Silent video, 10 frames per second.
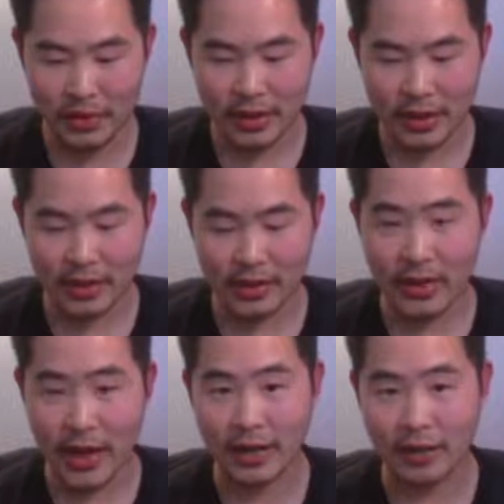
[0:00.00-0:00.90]
it actually
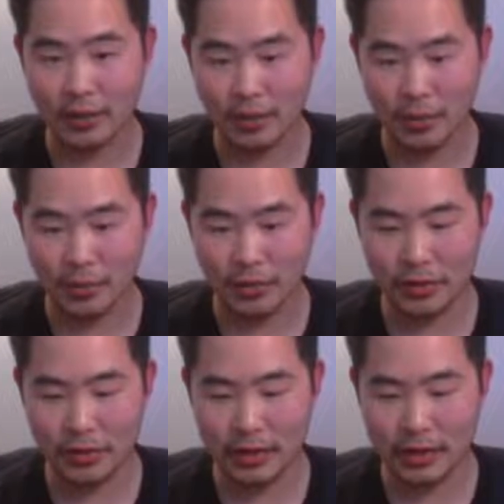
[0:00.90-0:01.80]
attacked the gold
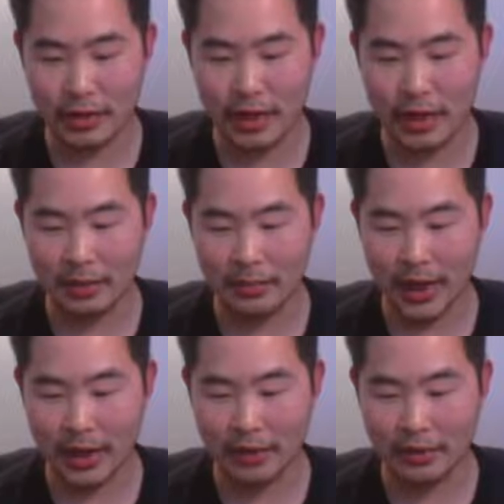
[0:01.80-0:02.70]
unit and the
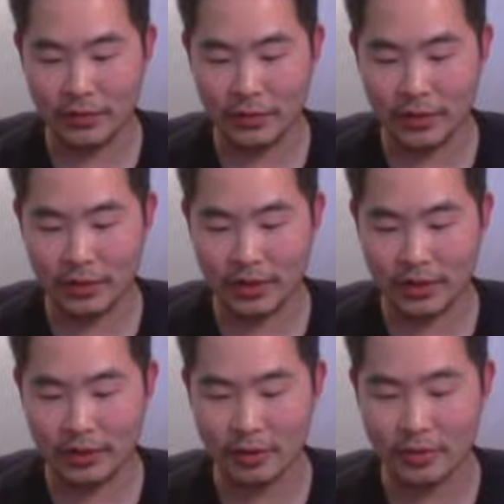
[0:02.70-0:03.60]
black unit for
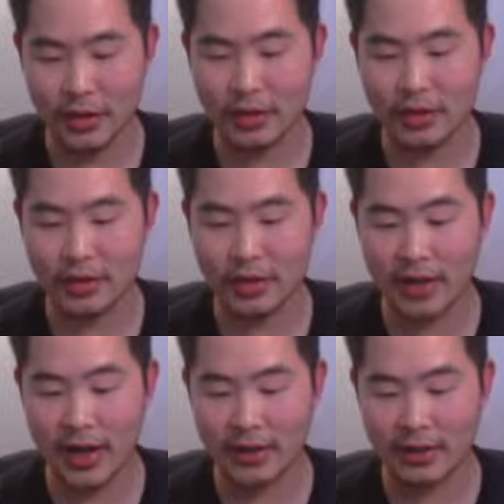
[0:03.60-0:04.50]
262, but she
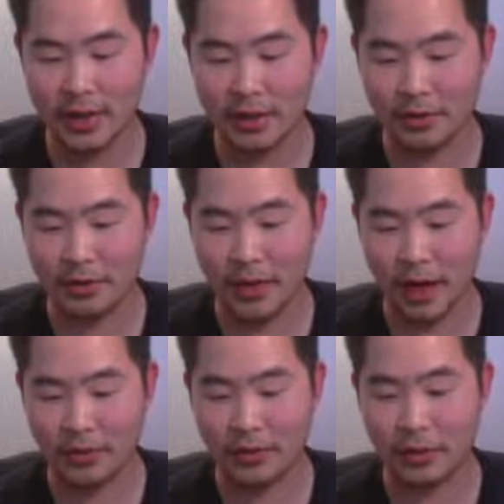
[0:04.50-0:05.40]
attacks the character in the
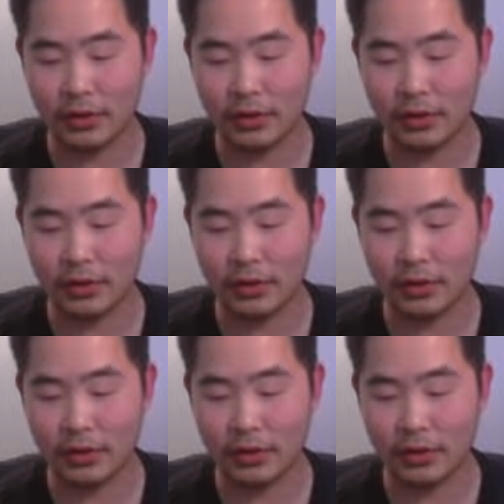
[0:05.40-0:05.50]
back row with